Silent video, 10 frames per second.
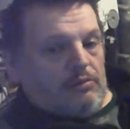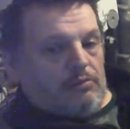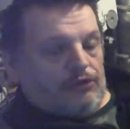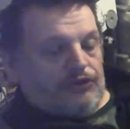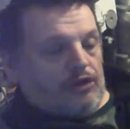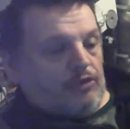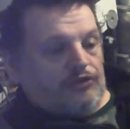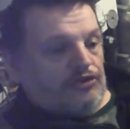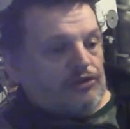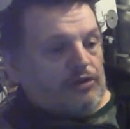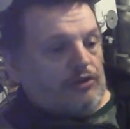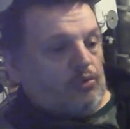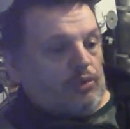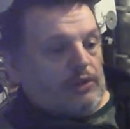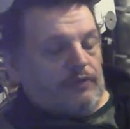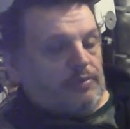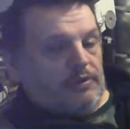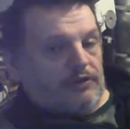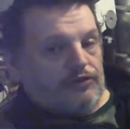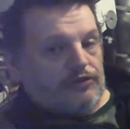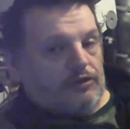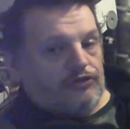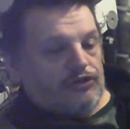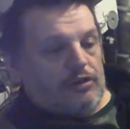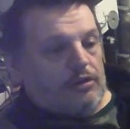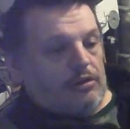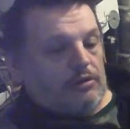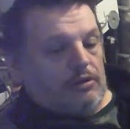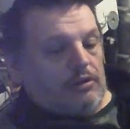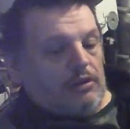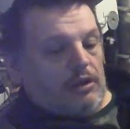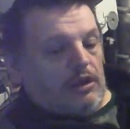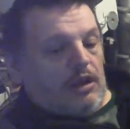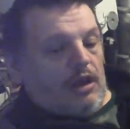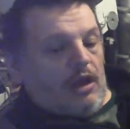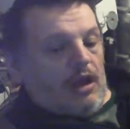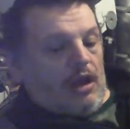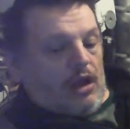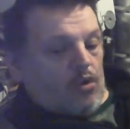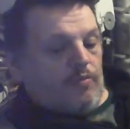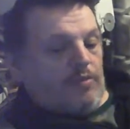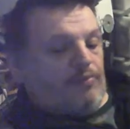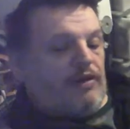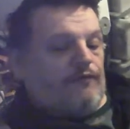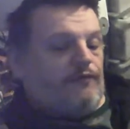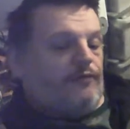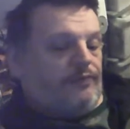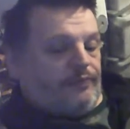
my scope is just going all over the place. You know, I just can't hold my breath,